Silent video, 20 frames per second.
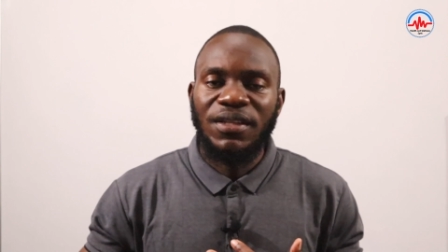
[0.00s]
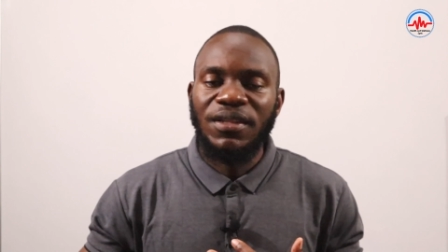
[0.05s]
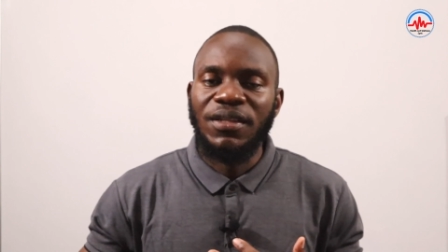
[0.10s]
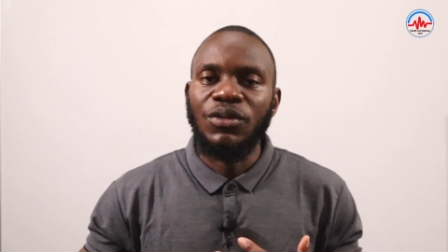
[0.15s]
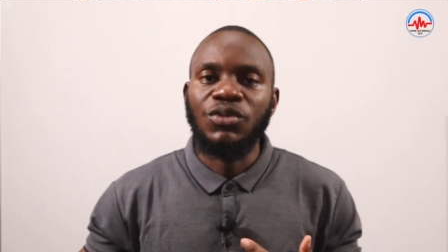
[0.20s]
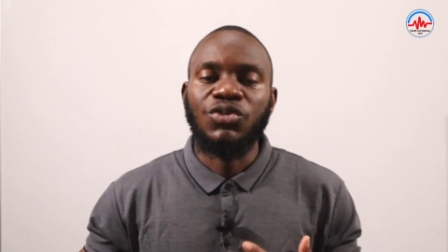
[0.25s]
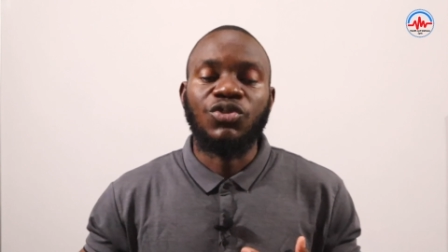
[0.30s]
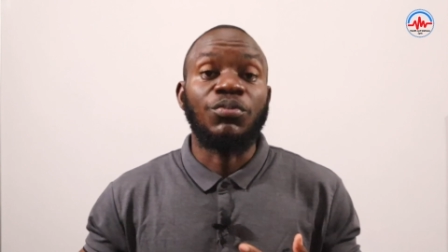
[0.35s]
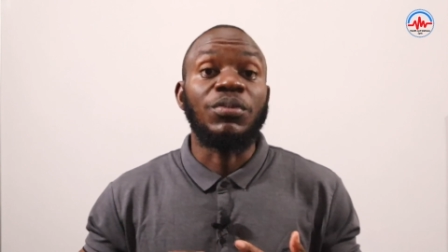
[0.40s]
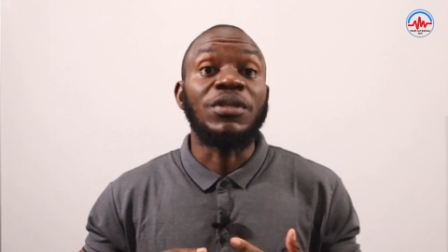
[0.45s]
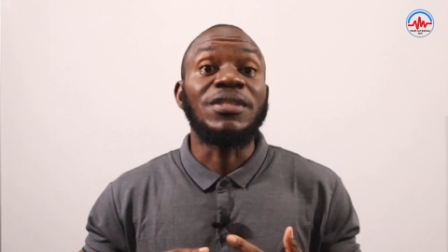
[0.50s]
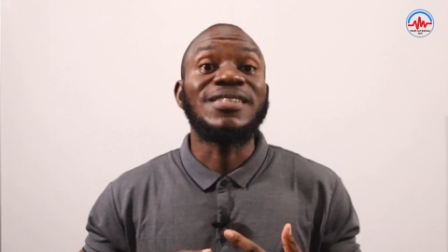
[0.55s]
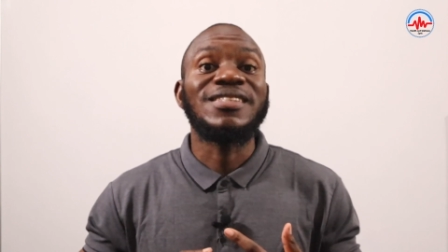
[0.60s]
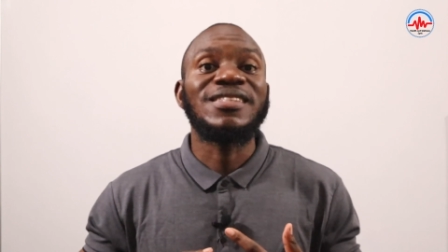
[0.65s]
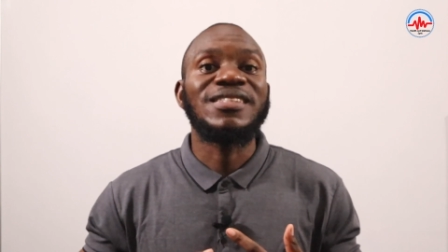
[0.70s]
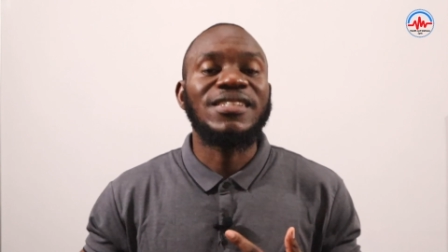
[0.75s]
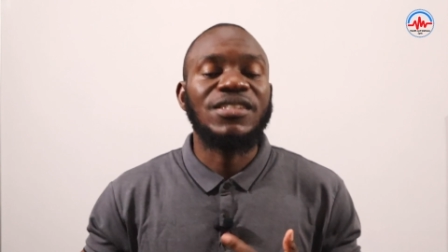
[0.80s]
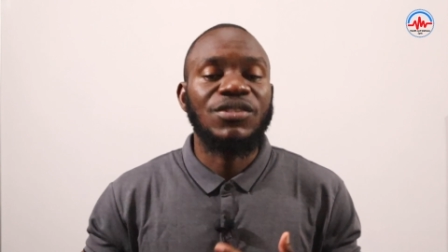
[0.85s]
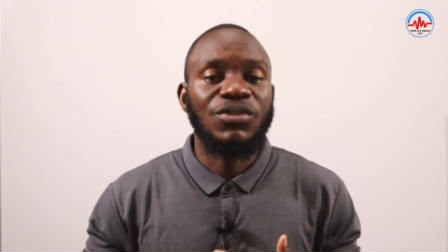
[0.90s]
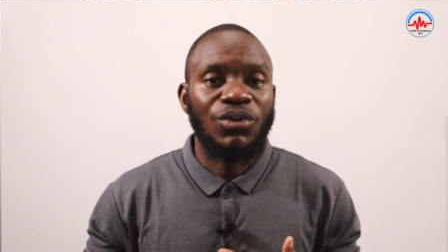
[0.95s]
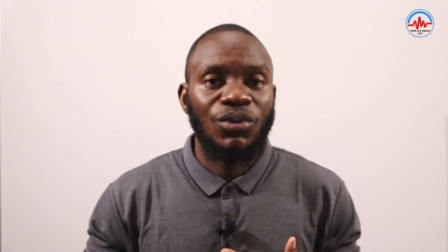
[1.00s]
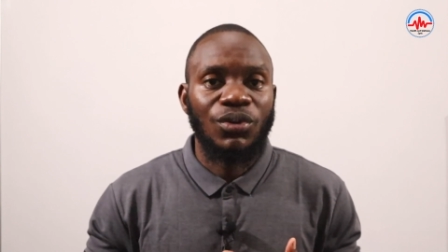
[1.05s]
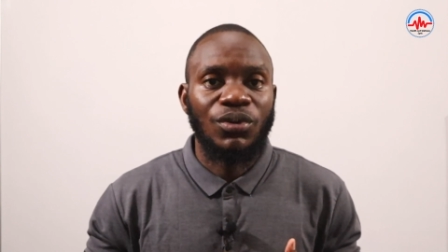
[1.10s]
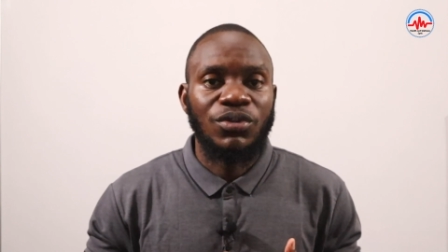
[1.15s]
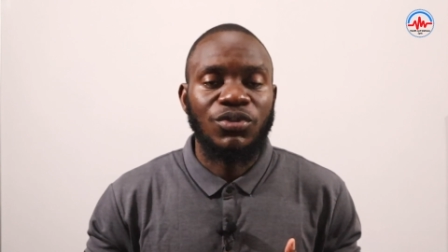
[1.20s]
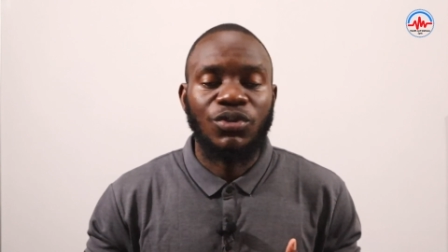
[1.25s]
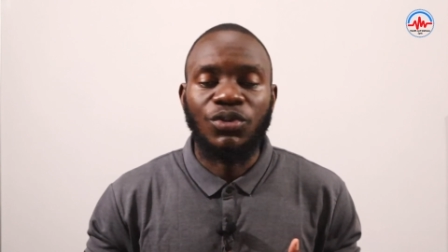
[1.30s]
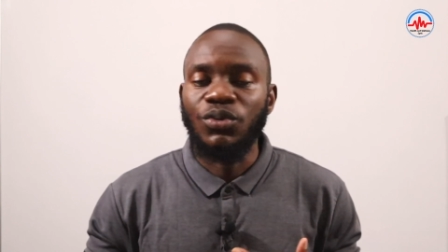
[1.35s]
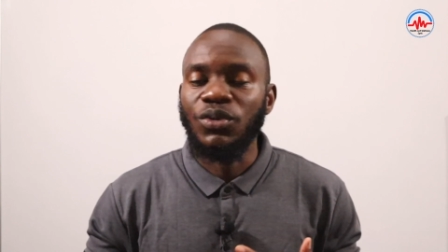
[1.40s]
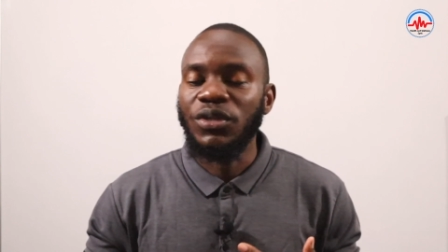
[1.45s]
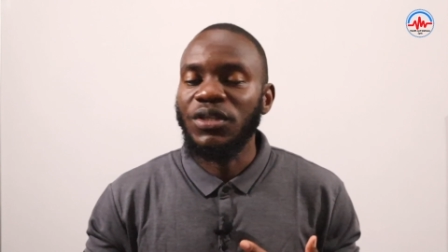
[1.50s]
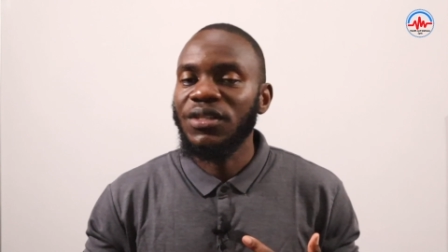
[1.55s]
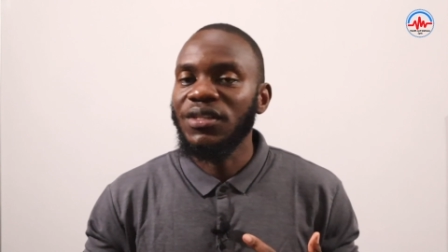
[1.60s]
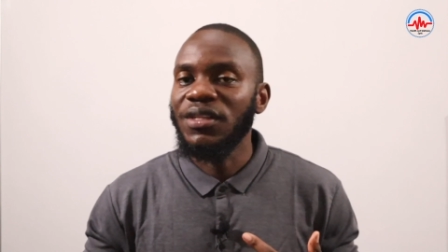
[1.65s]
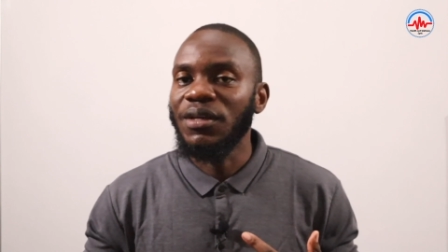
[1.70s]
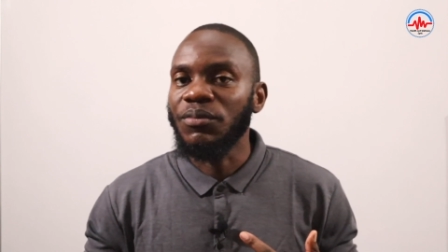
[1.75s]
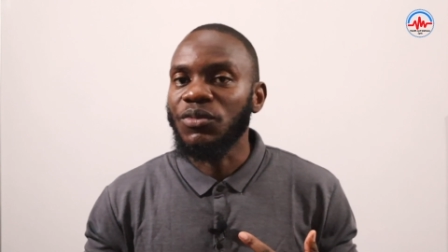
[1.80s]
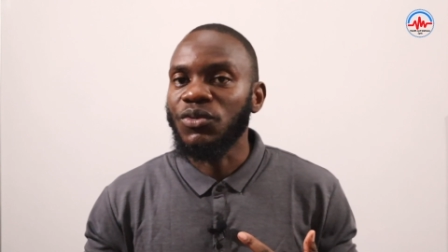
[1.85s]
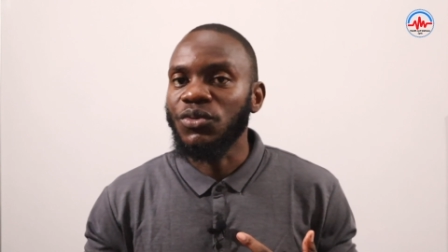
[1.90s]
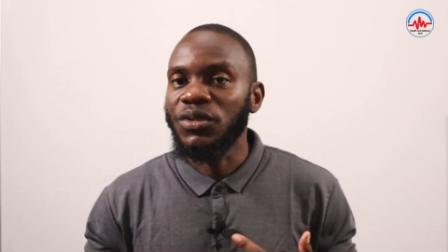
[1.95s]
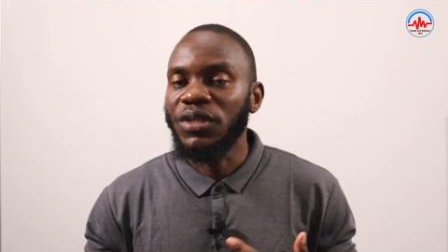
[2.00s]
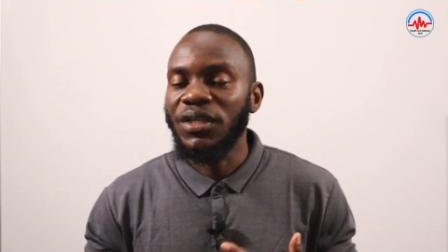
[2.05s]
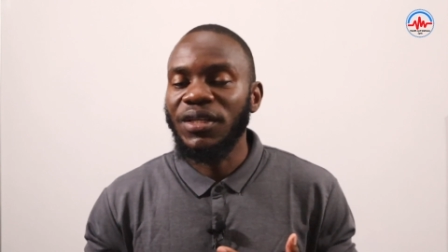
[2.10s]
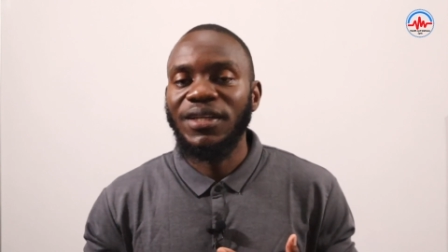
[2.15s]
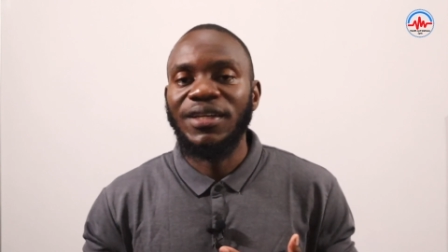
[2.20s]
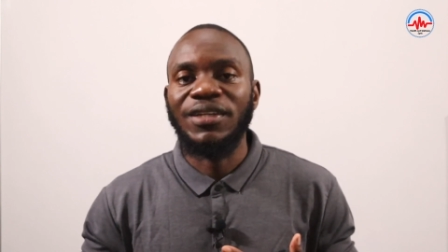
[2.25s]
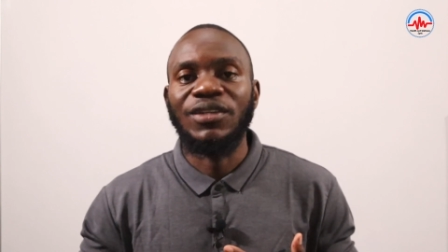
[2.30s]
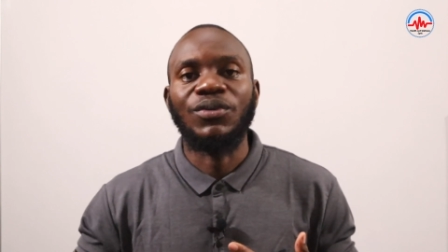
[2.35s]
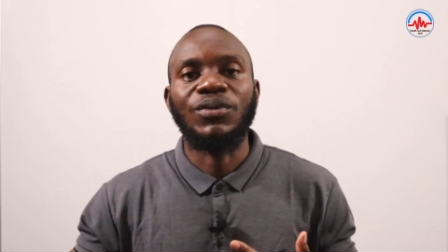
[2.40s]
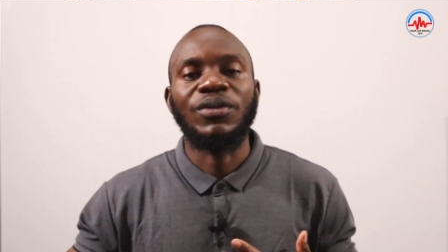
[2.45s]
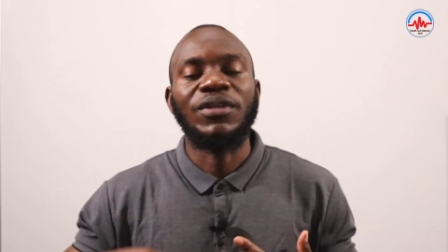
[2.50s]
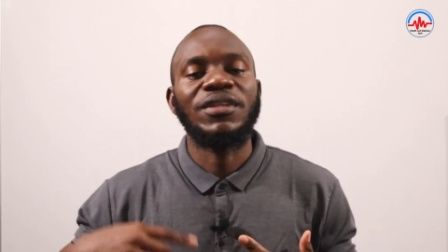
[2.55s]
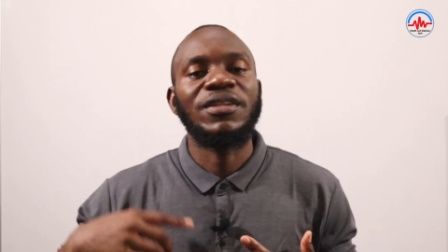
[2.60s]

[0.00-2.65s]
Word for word: they used to be seasonal, so you eat them today and you'll